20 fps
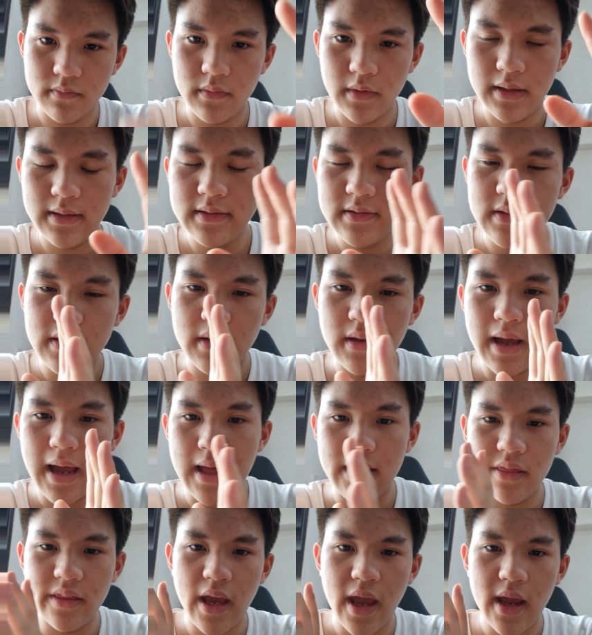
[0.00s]
It's
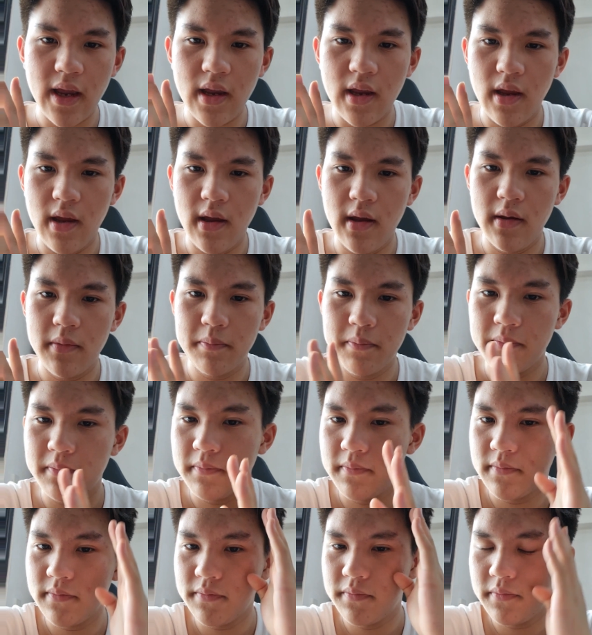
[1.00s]
attack
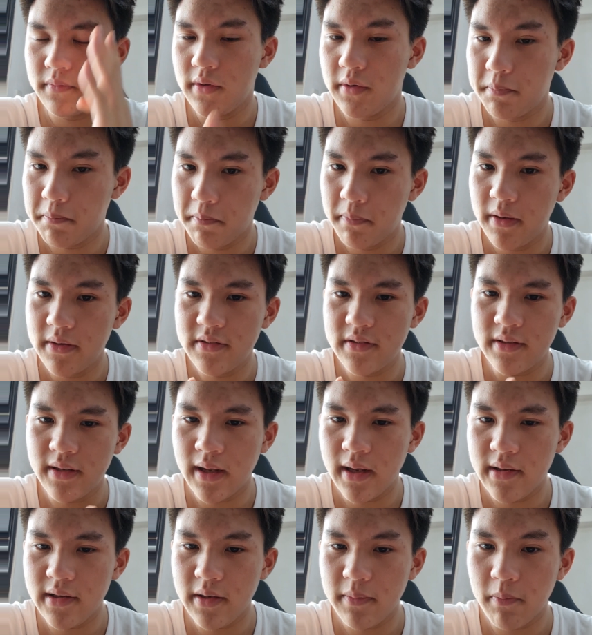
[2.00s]
the
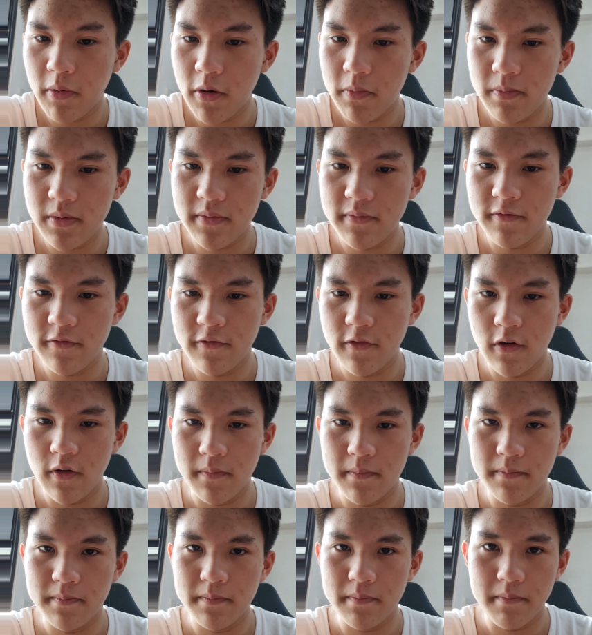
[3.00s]
personality problem
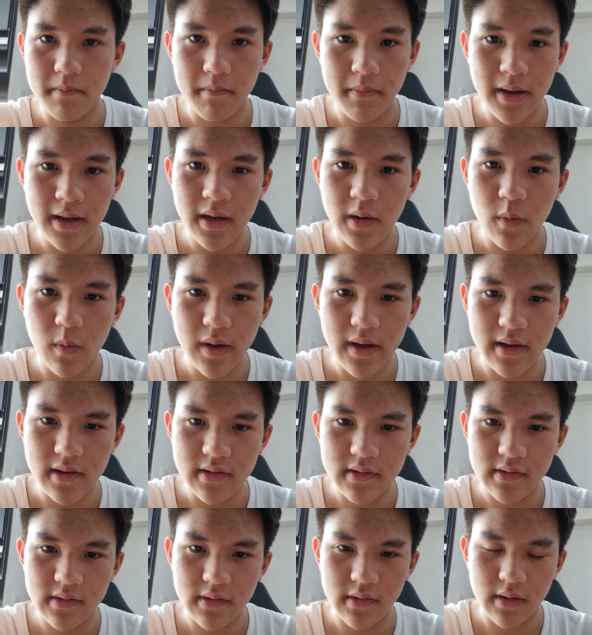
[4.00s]
from many
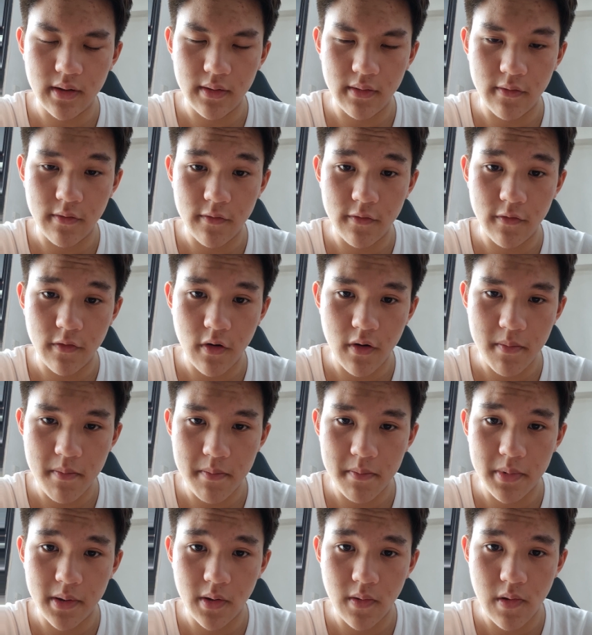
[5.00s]
ways,
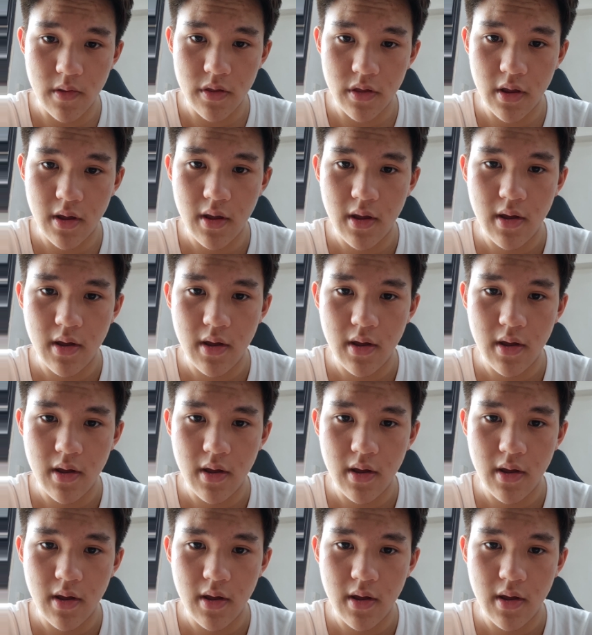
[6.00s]
from both